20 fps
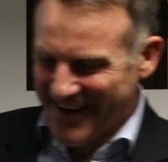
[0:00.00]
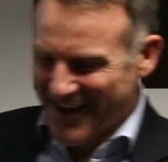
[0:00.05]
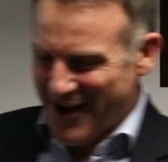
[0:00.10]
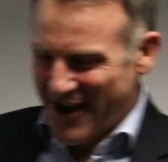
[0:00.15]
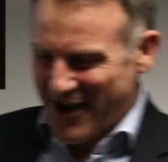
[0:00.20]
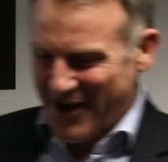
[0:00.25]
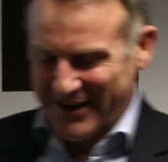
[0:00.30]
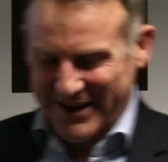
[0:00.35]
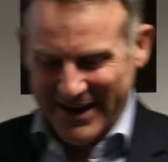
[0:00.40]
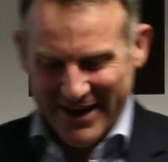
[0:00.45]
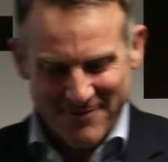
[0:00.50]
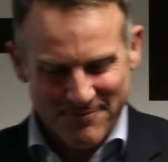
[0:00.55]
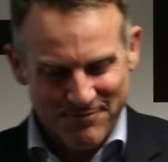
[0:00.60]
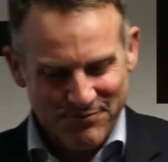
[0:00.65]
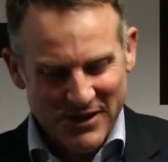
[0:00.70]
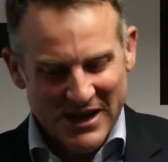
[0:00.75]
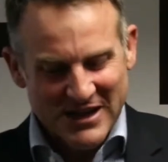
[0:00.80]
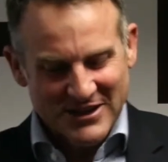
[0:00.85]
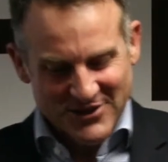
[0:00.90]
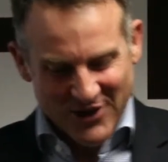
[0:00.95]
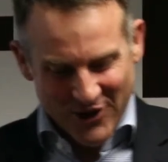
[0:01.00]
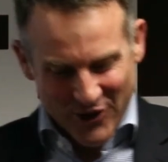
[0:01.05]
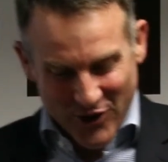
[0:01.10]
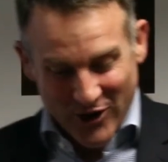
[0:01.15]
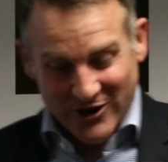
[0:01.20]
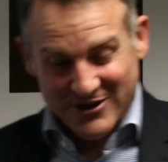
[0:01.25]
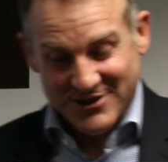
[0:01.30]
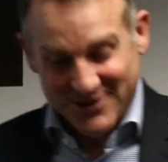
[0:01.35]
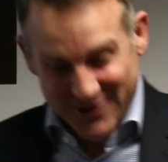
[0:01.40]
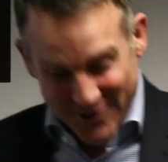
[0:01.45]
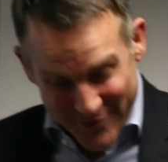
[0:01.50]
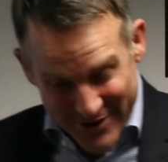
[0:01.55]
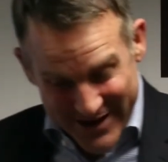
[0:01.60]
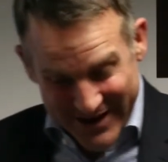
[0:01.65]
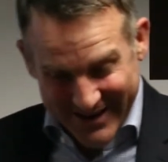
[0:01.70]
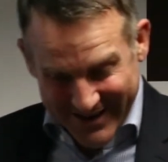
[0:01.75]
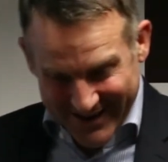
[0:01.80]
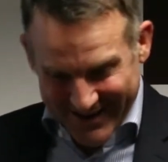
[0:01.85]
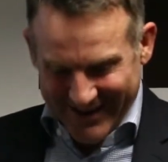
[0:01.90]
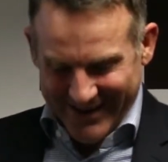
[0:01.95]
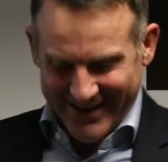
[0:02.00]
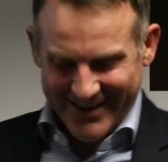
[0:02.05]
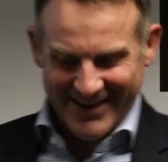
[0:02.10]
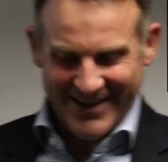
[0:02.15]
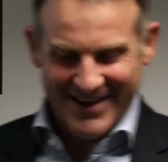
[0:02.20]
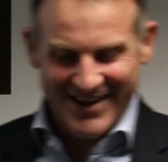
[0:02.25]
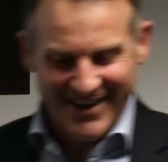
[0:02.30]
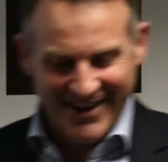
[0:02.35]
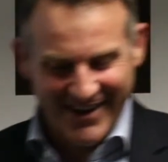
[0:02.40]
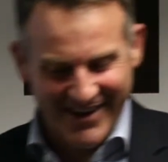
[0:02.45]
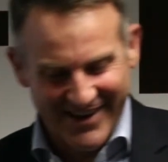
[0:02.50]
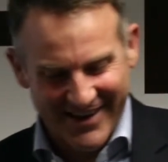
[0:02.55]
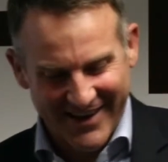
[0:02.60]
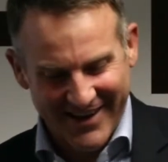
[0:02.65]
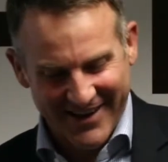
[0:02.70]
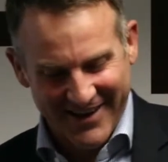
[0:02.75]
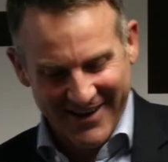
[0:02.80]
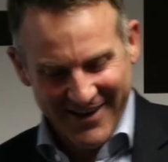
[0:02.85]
Okay, so Costa Rica.